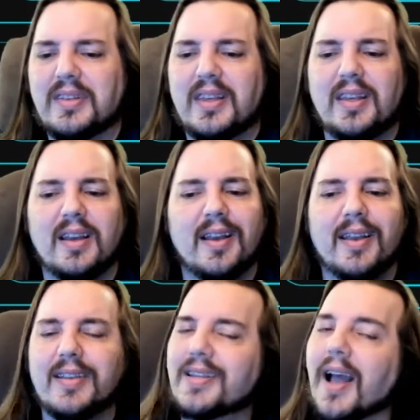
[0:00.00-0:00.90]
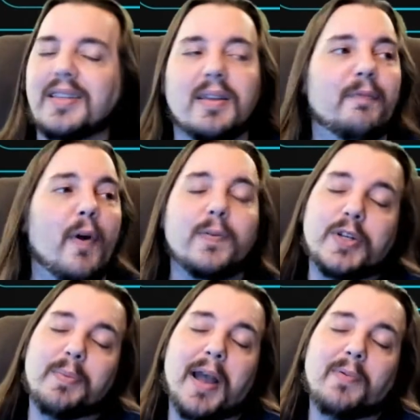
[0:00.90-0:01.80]
It's got some folks
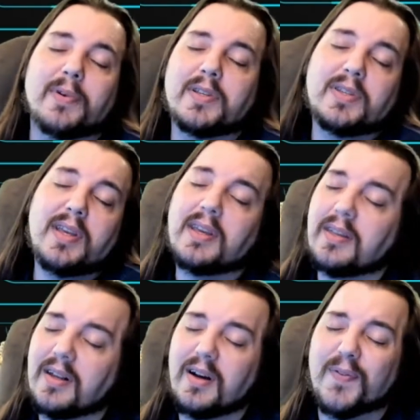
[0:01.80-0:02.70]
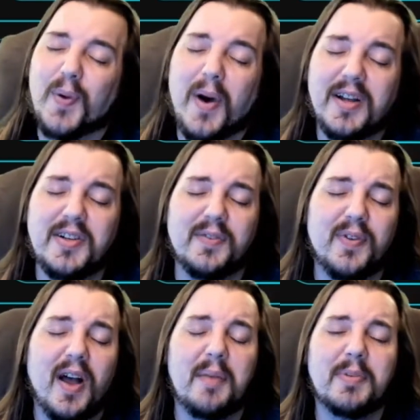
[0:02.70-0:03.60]
you might want to see, and you know, if you watch it,
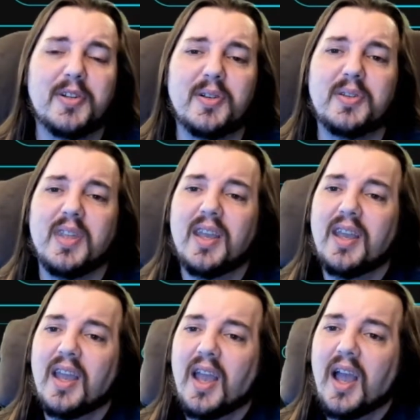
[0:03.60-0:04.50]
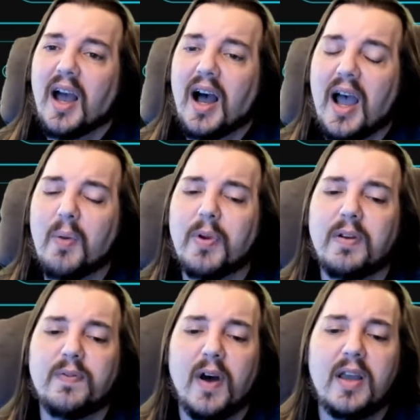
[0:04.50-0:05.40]
fine. But just, I would
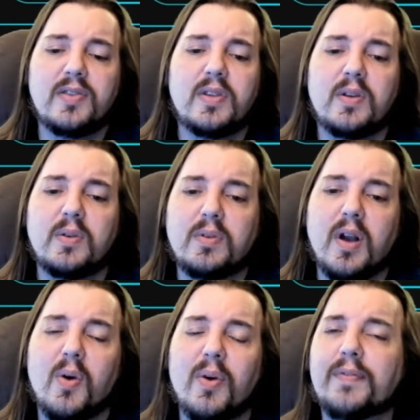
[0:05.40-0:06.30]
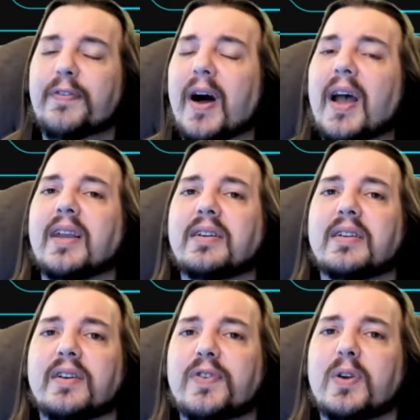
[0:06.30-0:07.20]
advise you, go and find
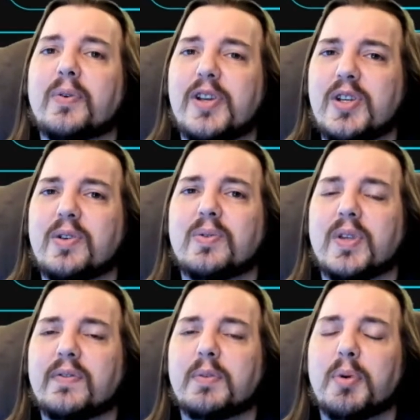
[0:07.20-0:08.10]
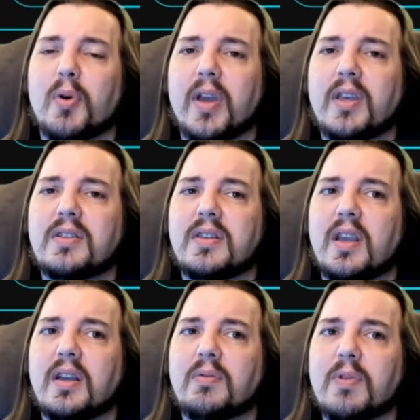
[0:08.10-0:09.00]
a few issues of The Boys
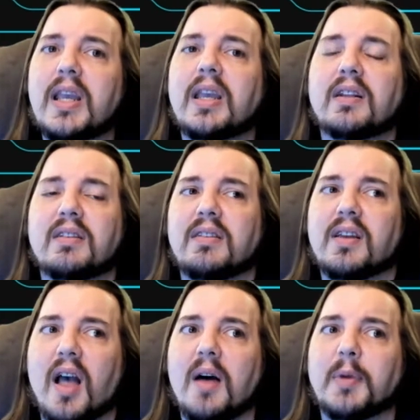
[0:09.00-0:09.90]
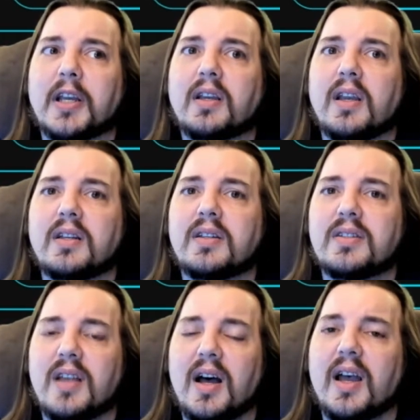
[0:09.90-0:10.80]
and read the comic and
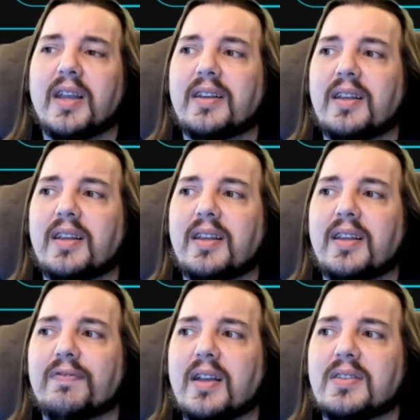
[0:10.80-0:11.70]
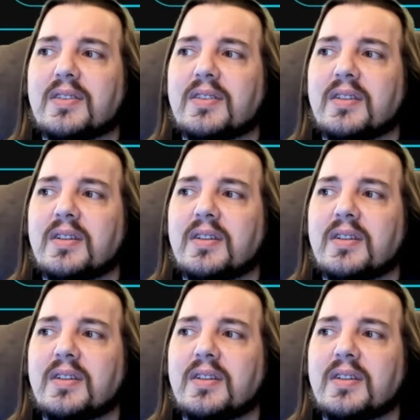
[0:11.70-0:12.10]
decide if that's